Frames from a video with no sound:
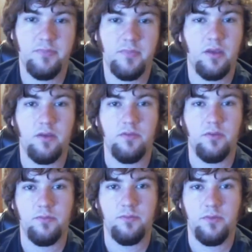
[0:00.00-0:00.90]
if you
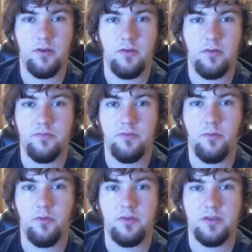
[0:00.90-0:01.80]

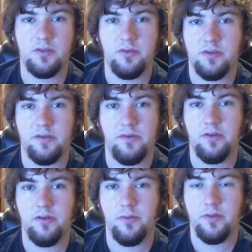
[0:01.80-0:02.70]
want this, you'll just have to
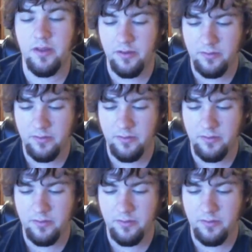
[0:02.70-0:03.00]
deal with that.